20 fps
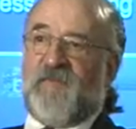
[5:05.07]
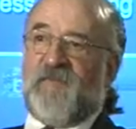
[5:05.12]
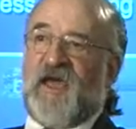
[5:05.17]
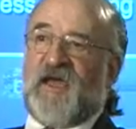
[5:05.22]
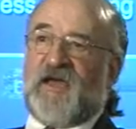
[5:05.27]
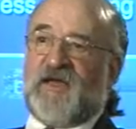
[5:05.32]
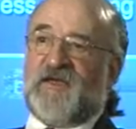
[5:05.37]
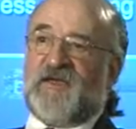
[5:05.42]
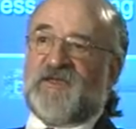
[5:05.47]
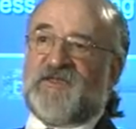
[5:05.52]
and
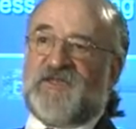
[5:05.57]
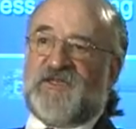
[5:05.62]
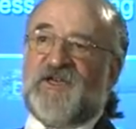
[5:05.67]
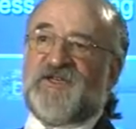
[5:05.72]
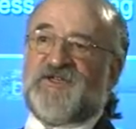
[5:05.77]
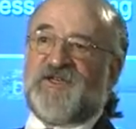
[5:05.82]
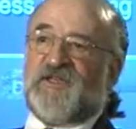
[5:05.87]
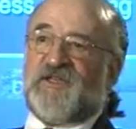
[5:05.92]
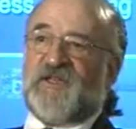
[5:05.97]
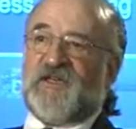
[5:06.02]
make a
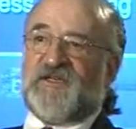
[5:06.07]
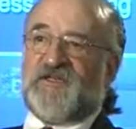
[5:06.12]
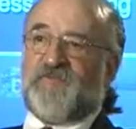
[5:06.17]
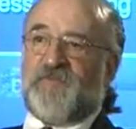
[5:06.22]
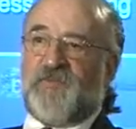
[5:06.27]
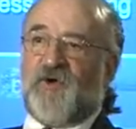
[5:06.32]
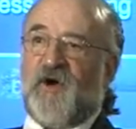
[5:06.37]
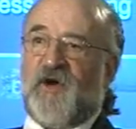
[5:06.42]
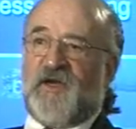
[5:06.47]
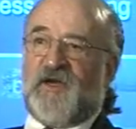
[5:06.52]
decision that's
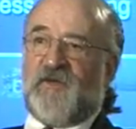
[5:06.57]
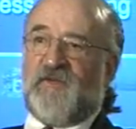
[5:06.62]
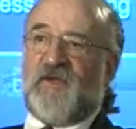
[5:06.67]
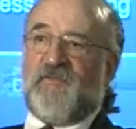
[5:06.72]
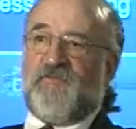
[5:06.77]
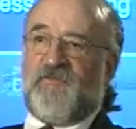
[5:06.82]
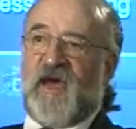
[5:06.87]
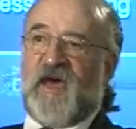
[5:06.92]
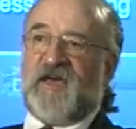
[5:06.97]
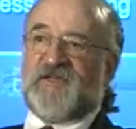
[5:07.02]
going to be
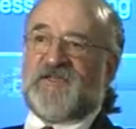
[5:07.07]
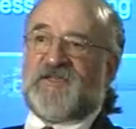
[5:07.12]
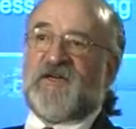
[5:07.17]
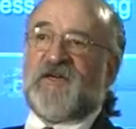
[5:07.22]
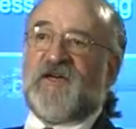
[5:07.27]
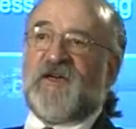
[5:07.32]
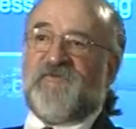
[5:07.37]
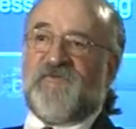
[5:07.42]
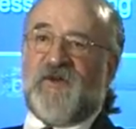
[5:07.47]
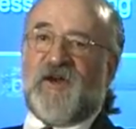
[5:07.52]
best
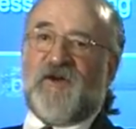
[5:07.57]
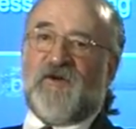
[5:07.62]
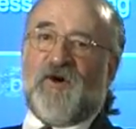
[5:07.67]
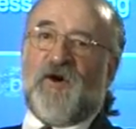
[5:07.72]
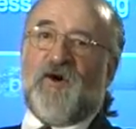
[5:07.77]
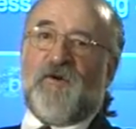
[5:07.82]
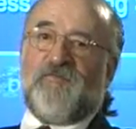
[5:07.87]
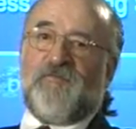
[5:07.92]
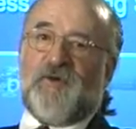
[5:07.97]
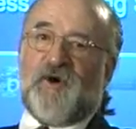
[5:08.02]
for your
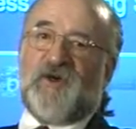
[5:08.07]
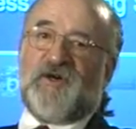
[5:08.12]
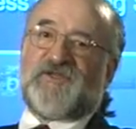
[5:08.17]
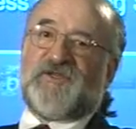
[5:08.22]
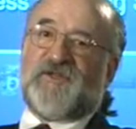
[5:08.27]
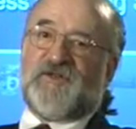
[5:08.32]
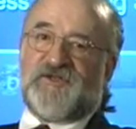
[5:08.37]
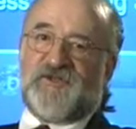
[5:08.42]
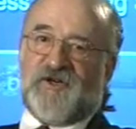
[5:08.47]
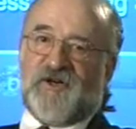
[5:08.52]
own
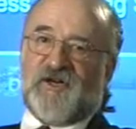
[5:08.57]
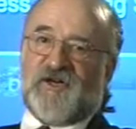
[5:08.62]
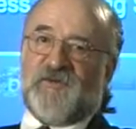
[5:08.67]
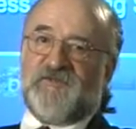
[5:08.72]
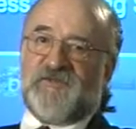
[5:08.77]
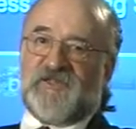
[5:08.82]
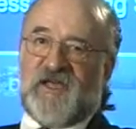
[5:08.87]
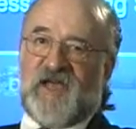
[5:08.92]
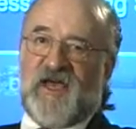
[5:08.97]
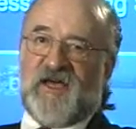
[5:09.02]
personal
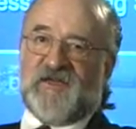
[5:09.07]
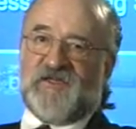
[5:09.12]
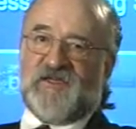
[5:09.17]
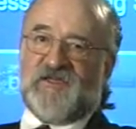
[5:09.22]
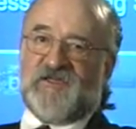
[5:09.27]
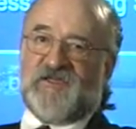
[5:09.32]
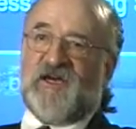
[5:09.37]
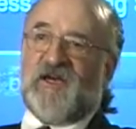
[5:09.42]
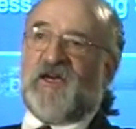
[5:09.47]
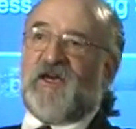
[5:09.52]

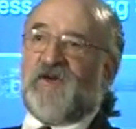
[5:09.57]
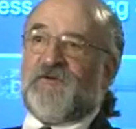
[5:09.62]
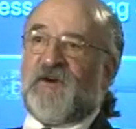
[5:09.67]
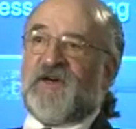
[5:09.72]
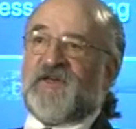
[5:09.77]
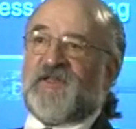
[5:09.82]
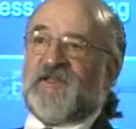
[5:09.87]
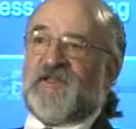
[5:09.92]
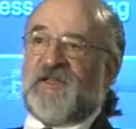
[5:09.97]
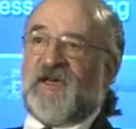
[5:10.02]
circumstances
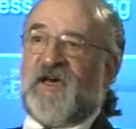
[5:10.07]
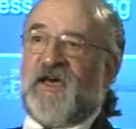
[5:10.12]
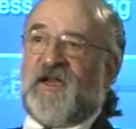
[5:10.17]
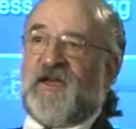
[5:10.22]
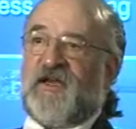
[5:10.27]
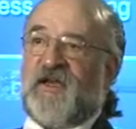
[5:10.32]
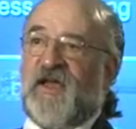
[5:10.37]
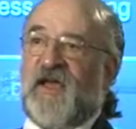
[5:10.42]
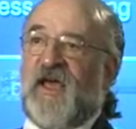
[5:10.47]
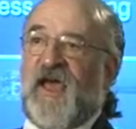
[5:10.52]
rather
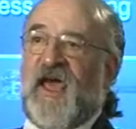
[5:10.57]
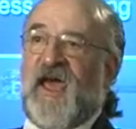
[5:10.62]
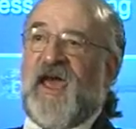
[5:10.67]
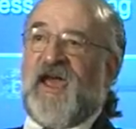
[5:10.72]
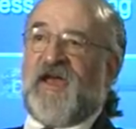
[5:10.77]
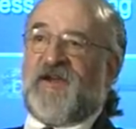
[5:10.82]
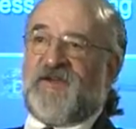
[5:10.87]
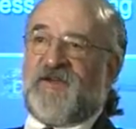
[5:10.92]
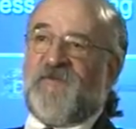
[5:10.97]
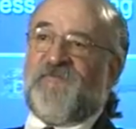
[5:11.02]
than
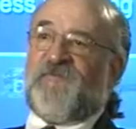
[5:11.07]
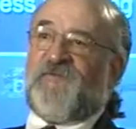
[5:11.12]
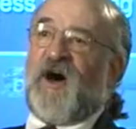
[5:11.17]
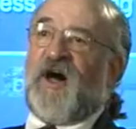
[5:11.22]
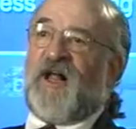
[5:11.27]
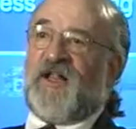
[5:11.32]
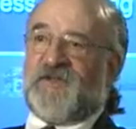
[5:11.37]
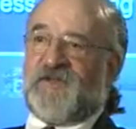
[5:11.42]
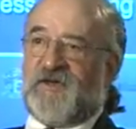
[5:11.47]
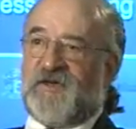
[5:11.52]
a
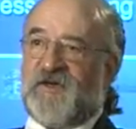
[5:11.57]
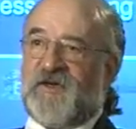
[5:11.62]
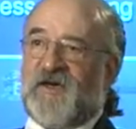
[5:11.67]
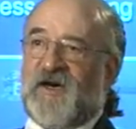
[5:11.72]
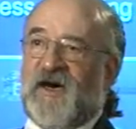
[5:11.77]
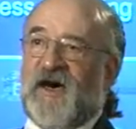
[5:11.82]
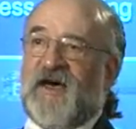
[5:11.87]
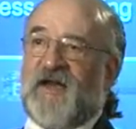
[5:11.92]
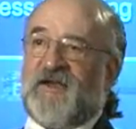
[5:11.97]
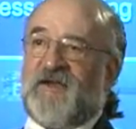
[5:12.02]
default
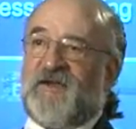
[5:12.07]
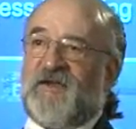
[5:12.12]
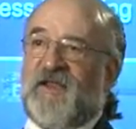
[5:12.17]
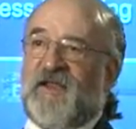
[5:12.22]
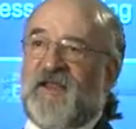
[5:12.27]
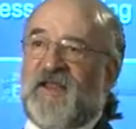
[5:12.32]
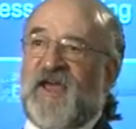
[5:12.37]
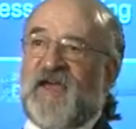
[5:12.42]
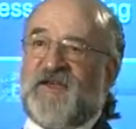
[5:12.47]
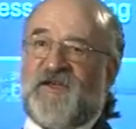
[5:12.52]

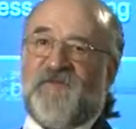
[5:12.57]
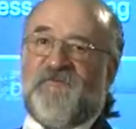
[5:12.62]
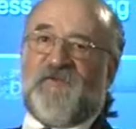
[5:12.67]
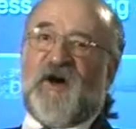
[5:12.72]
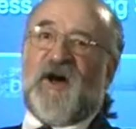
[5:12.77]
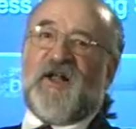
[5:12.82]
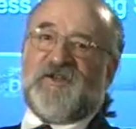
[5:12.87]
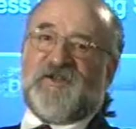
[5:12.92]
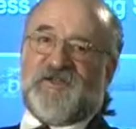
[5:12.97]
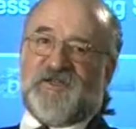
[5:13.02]

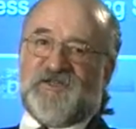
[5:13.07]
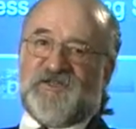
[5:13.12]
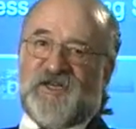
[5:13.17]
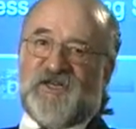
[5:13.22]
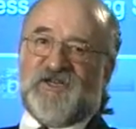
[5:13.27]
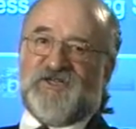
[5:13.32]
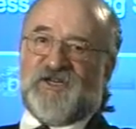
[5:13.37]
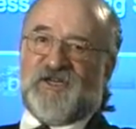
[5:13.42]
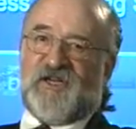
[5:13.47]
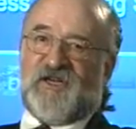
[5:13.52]

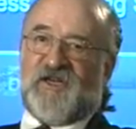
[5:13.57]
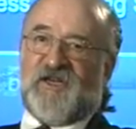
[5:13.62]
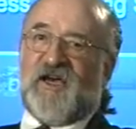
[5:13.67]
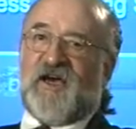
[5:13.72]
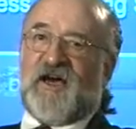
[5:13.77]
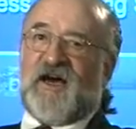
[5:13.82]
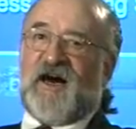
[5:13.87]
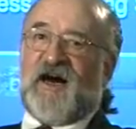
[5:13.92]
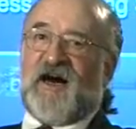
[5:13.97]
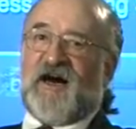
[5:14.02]
decision
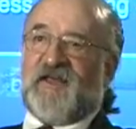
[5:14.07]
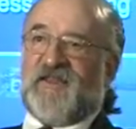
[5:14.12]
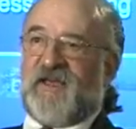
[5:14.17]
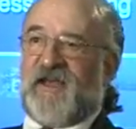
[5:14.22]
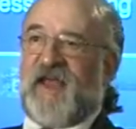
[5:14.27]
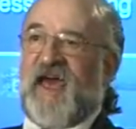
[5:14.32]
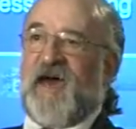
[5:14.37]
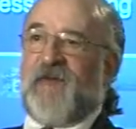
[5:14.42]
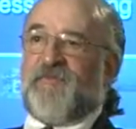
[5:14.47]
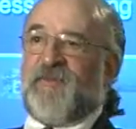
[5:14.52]

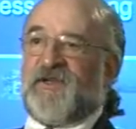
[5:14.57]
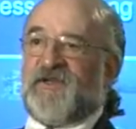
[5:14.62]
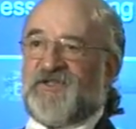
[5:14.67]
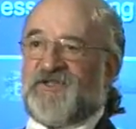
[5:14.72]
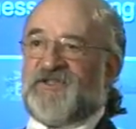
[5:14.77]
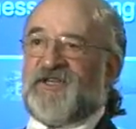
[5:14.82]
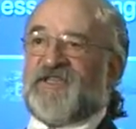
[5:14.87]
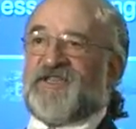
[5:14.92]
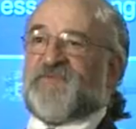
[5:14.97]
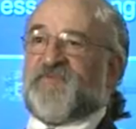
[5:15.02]
that
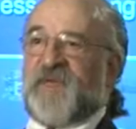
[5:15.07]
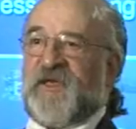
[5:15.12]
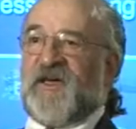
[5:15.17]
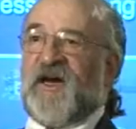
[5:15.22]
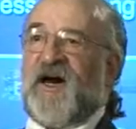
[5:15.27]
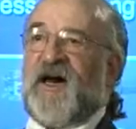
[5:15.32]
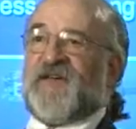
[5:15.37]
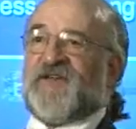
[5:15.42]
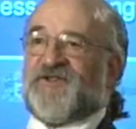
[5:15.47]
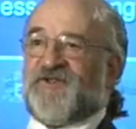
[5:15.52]
happens just
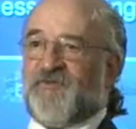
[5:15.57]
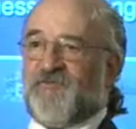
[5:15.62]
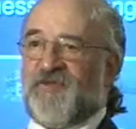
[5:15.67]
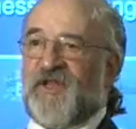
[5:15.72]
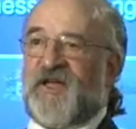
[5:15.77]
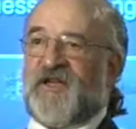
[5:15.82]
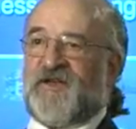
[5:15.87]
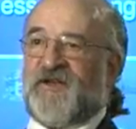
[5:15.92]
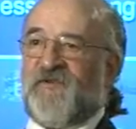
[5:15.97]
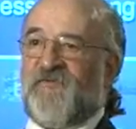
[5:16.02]
because you
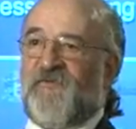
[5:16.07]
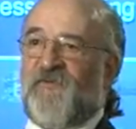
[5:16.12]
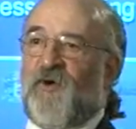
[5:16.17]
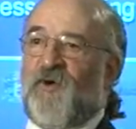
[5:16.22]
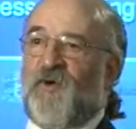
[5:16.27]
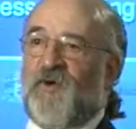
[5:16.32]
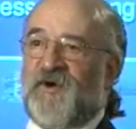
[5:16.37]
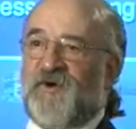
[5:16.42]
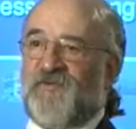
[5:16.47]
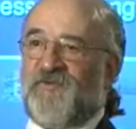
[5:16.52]
blundered
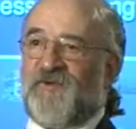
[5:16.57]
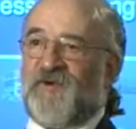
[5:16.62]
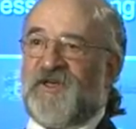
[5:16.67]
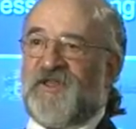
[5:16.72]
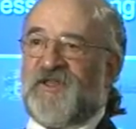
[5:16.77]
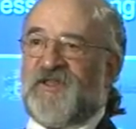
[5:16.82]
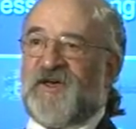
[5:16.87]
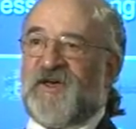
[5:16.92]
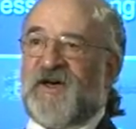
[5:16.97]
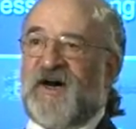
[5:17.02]
forward
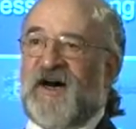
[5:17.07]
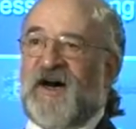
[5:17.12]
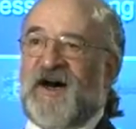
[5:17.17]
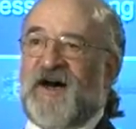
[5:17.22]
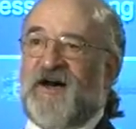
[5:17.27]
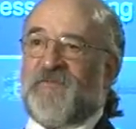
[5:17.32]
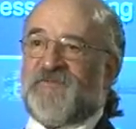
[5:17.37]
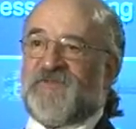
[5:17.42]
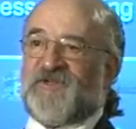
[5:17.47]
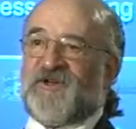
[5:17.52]
with
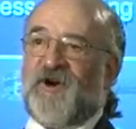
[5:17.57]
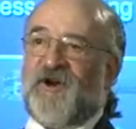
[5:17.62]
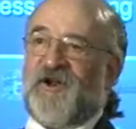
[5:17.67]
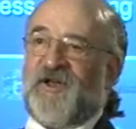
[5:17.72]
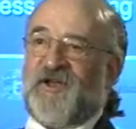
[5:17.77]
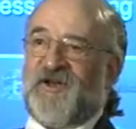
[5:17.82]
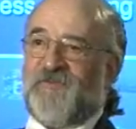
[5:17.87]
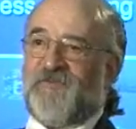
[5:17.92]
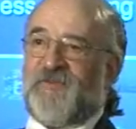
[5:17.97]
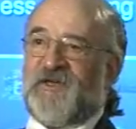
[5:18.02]

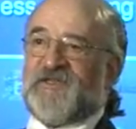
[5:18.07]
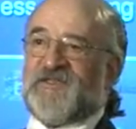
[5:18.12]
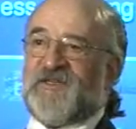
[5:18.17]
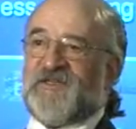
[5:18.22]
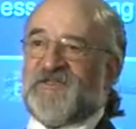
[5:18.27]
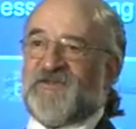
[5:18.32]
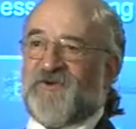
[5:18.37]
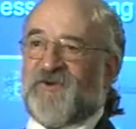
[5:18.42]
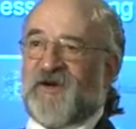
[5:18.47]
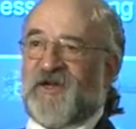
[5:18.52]
starting your business